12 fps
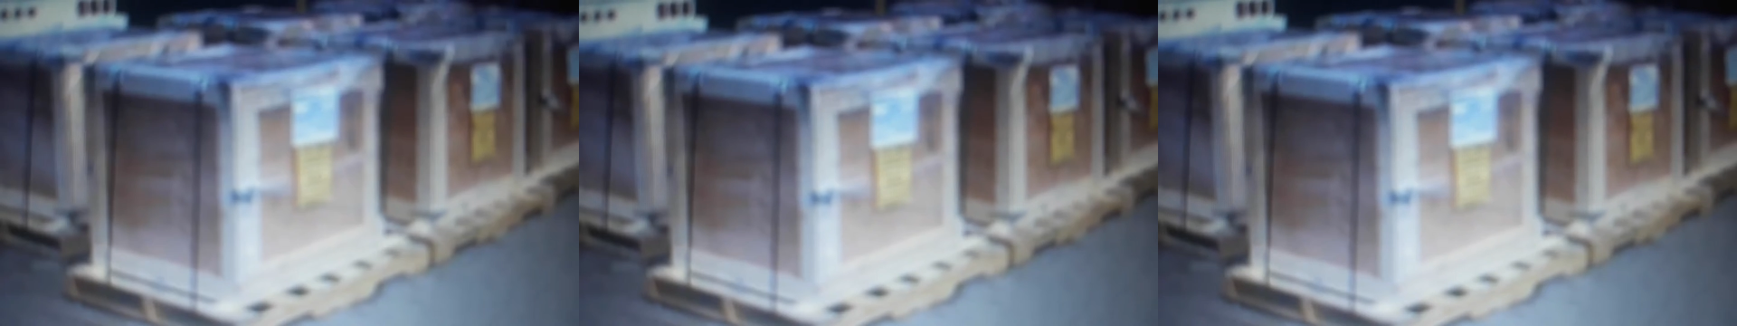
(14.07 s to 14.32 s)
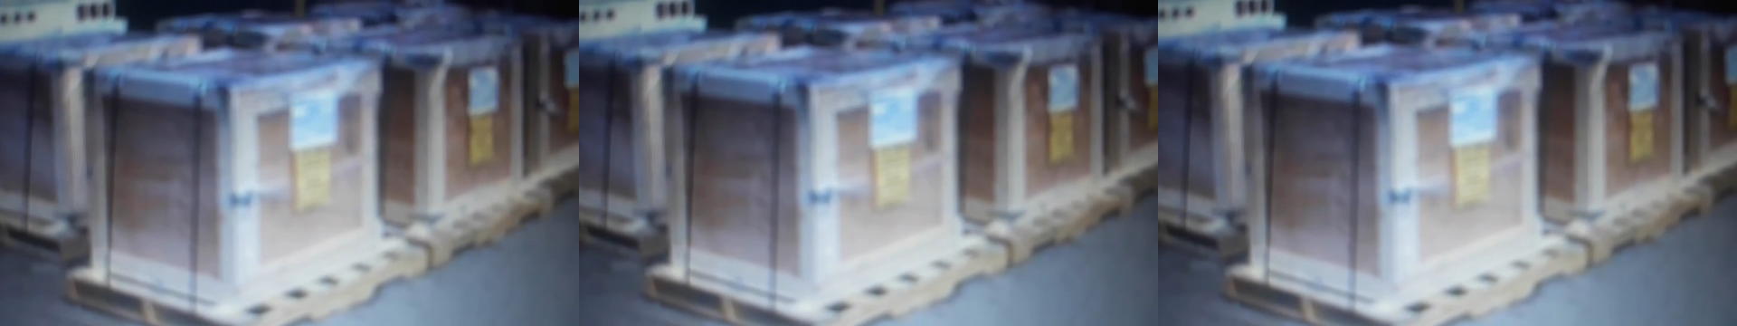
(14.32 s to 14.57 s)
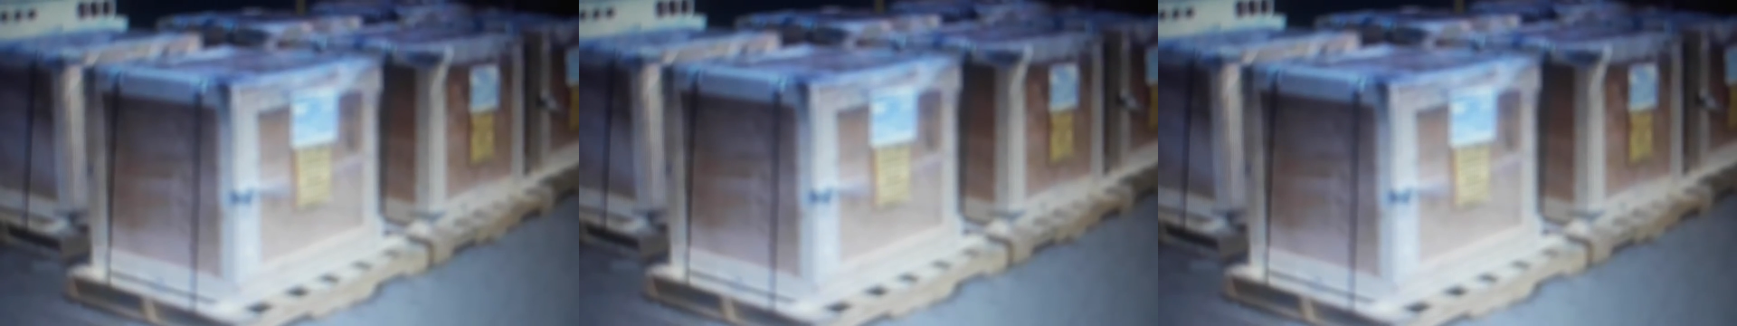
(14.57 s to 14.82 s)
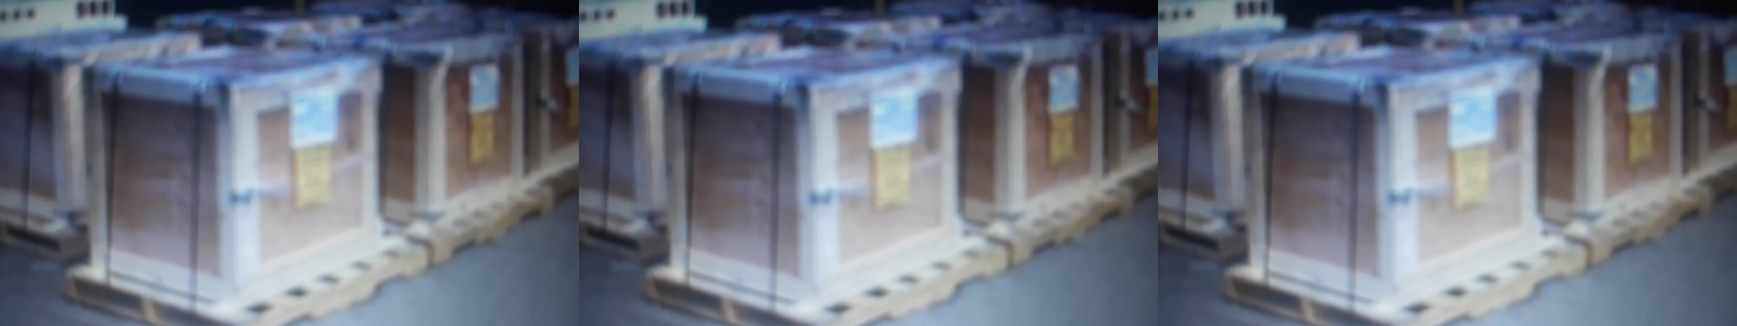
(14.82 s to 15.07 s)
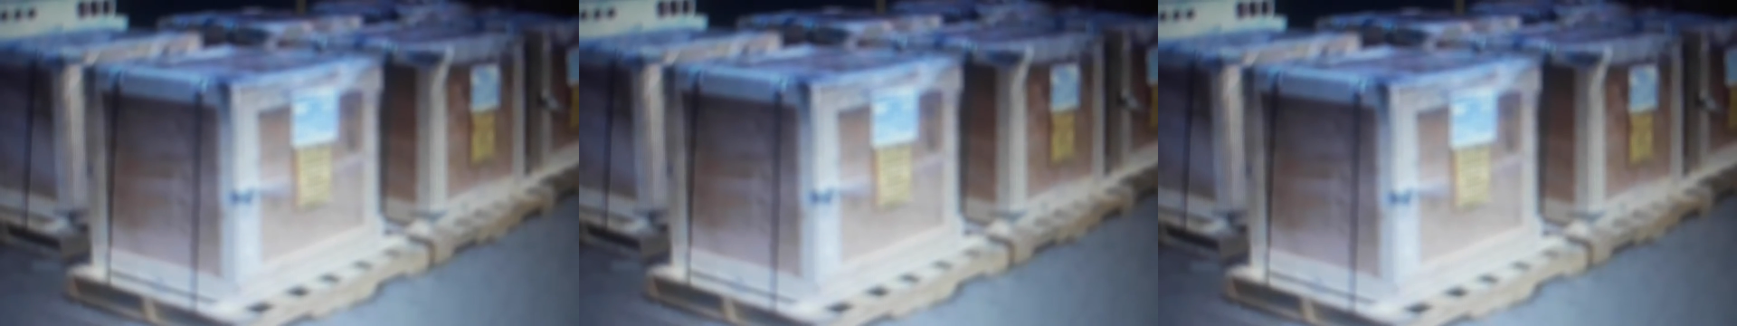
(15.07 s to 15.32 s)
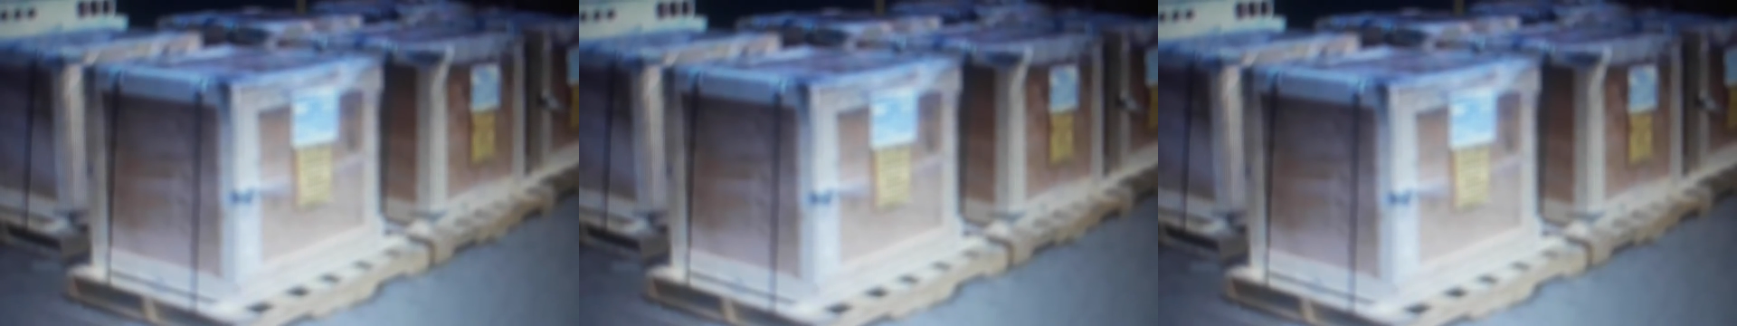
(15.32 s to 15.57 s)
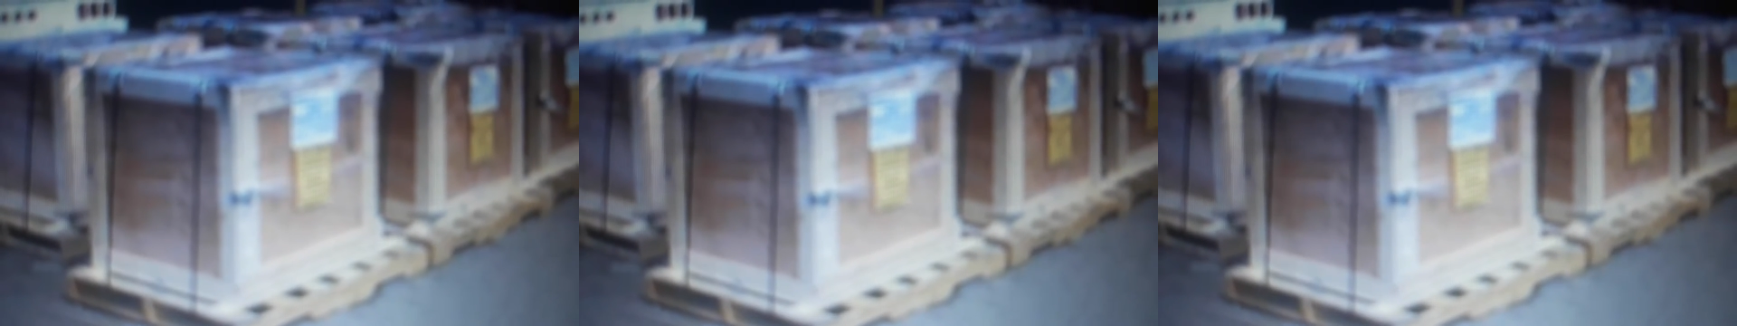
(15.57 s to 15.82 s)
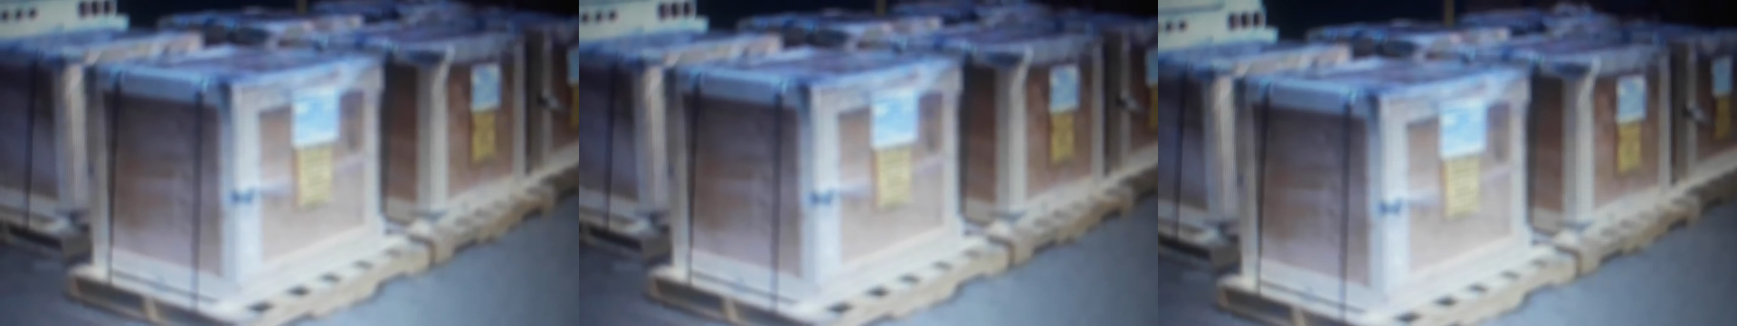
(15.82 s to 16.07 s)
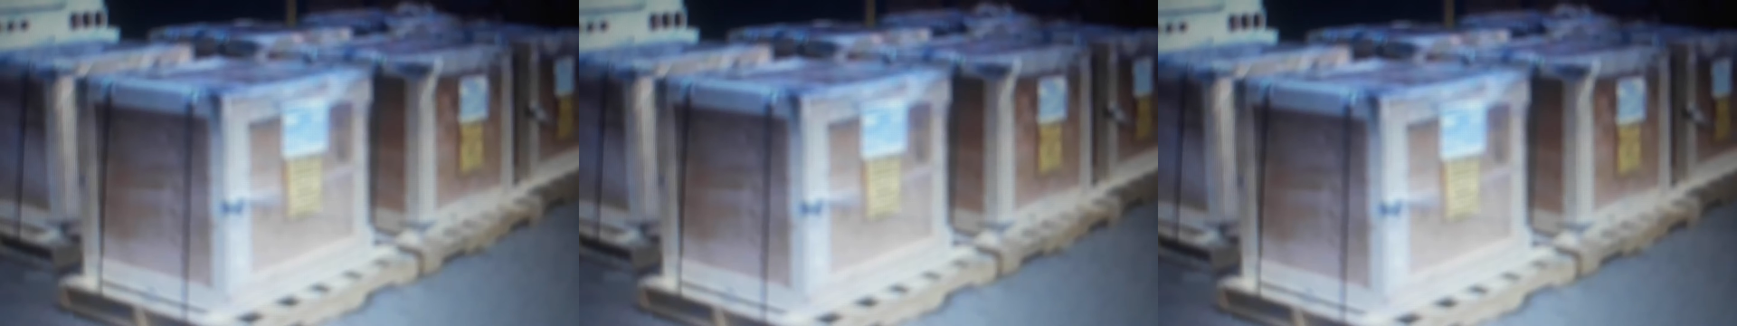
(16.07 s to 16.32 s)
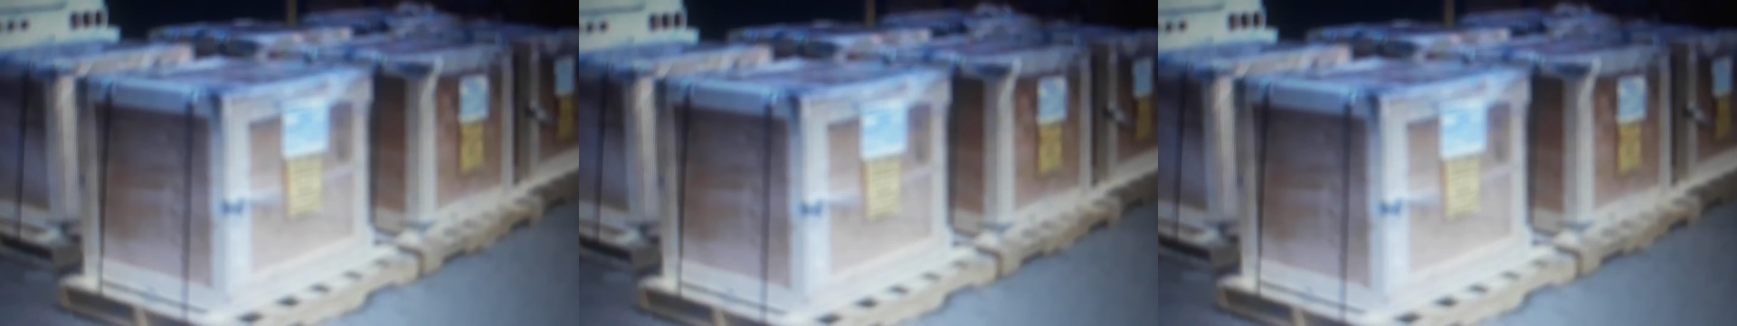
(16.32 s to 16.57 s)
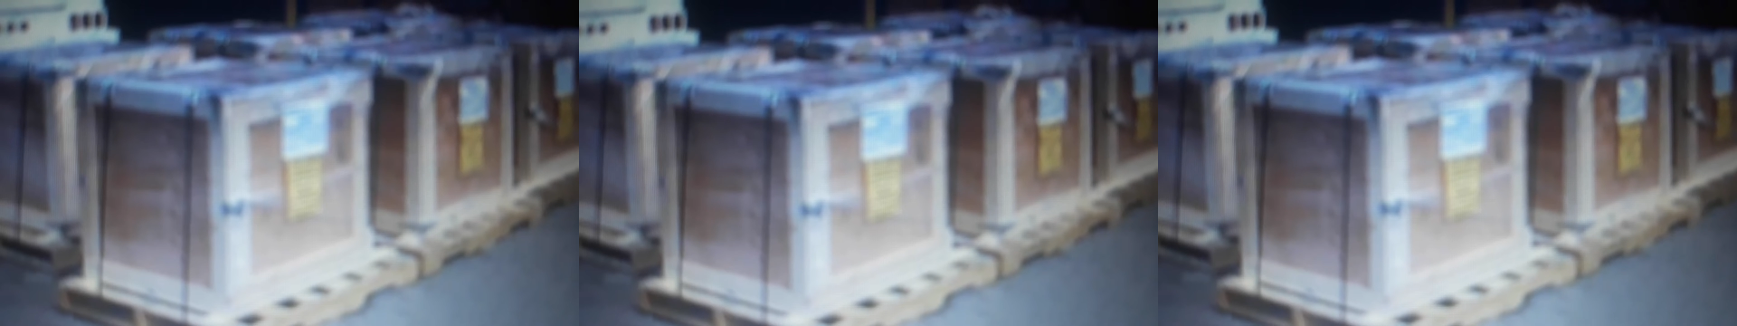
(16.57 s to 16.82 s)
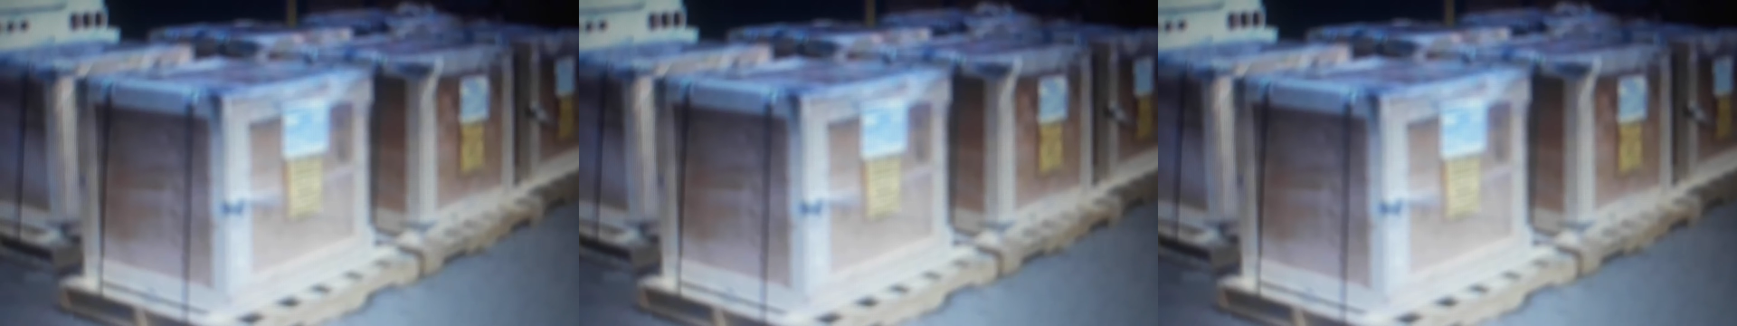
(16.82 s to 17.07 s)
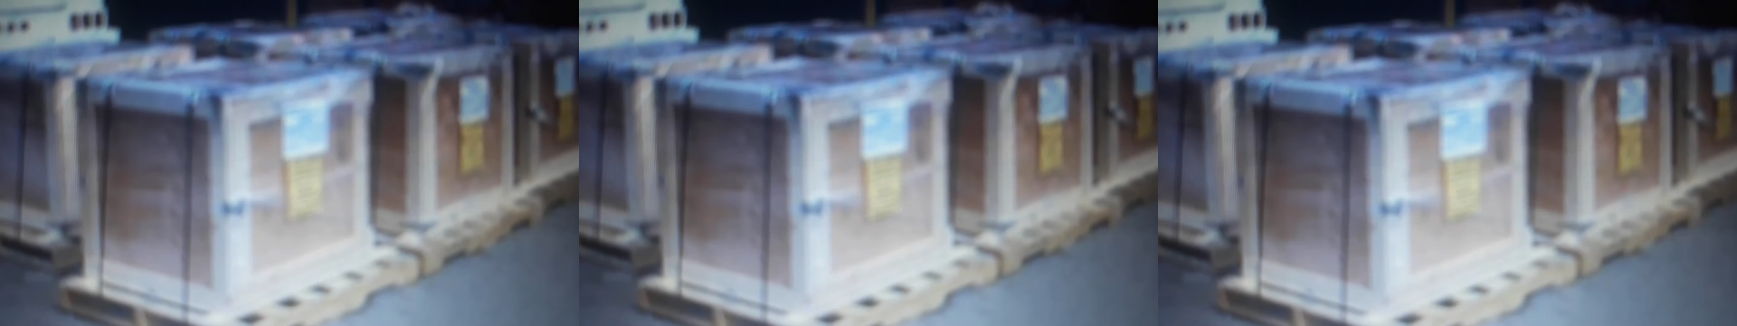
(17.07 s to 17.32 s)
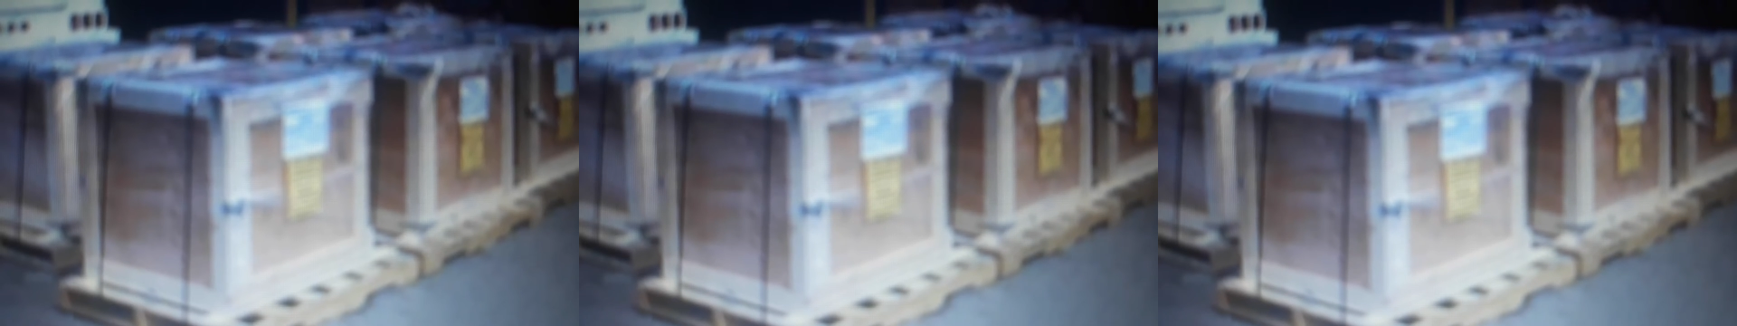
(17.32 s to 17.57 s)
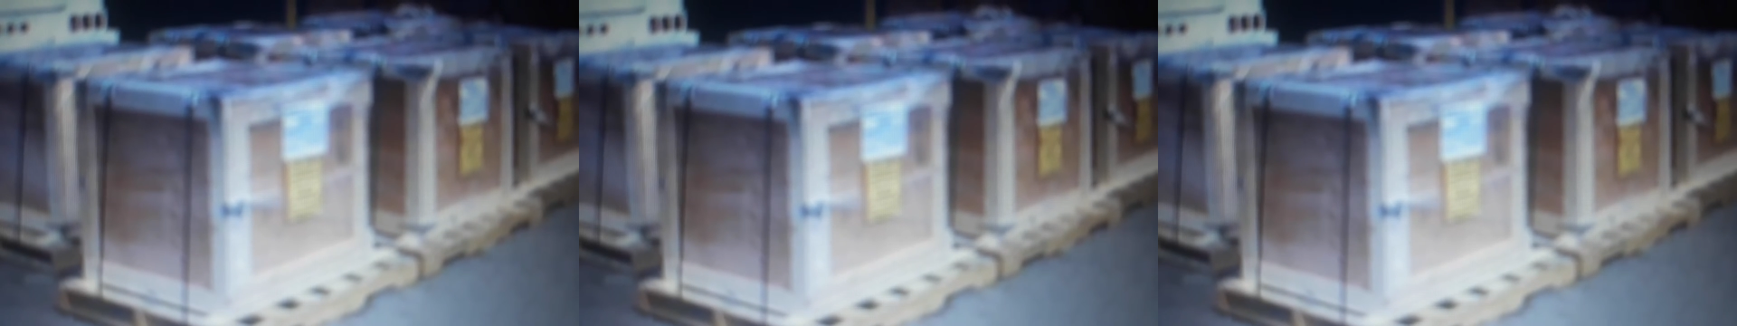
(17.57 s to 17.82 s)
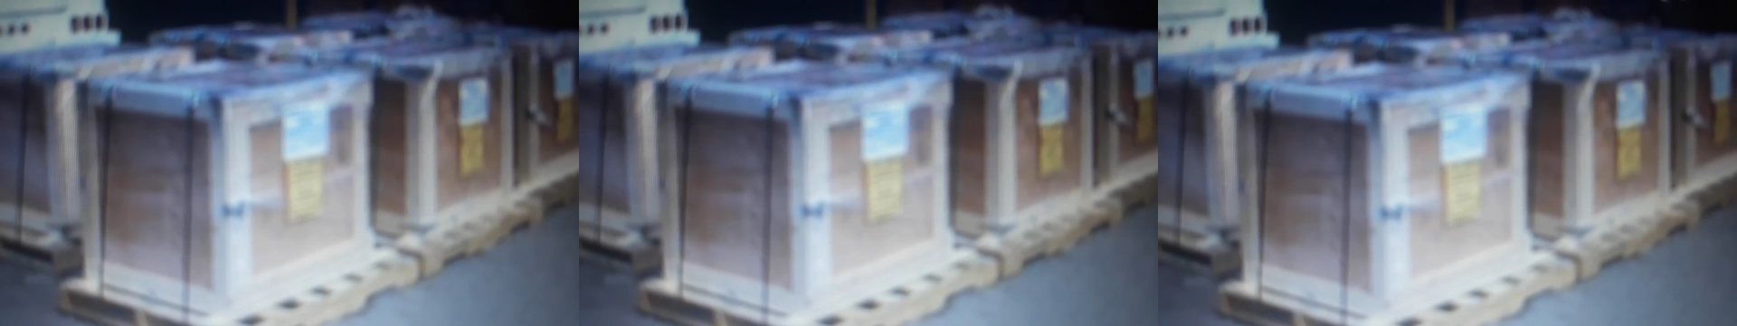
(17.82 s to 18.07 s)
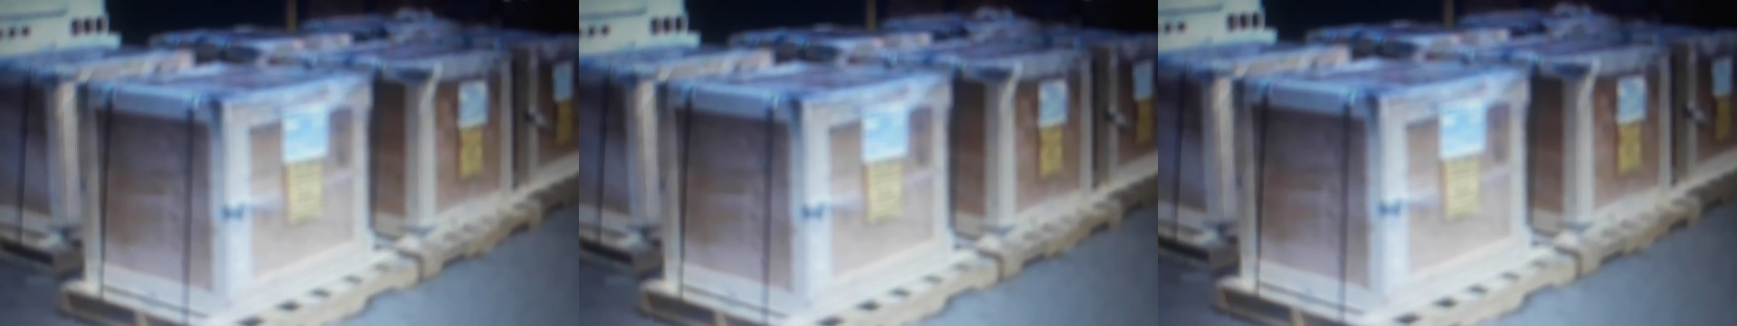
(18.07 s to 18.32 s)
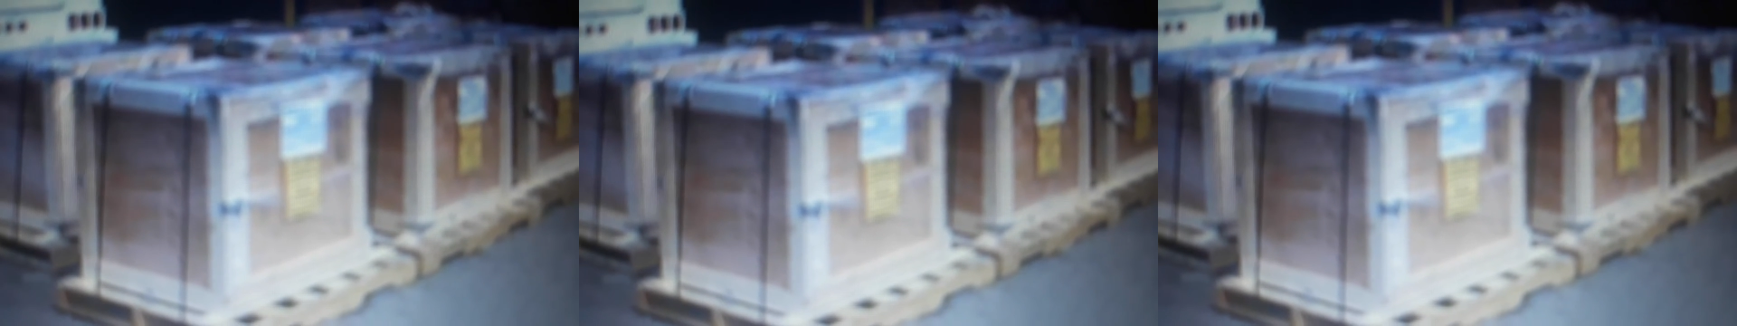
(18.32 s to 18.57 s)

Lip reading: (no speaker visible)